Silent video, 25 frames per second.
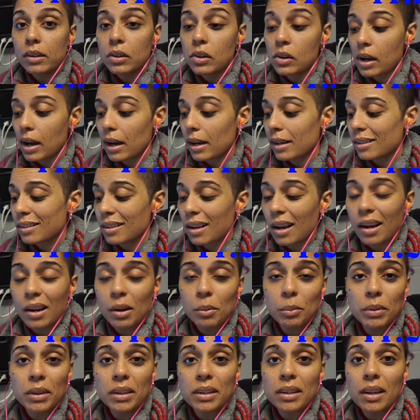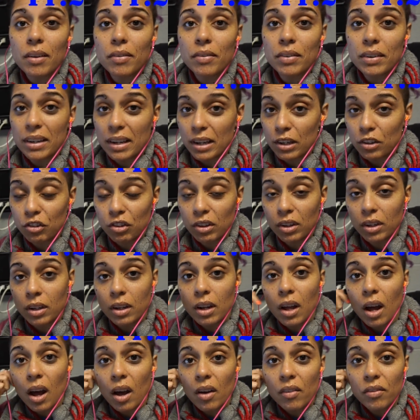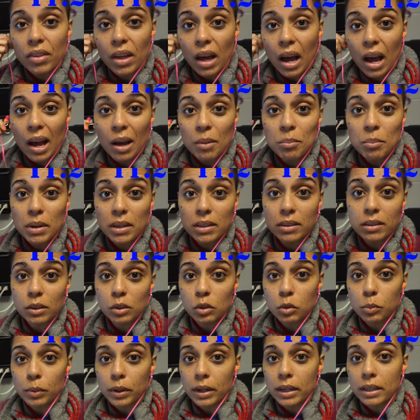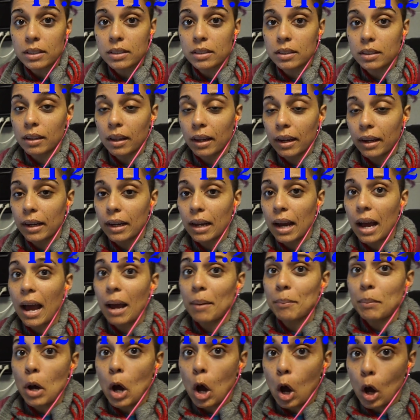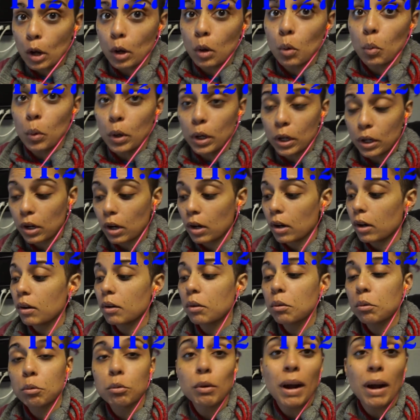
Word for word: You guys, I am the definition of the hot mess express. Like, I'm on a work call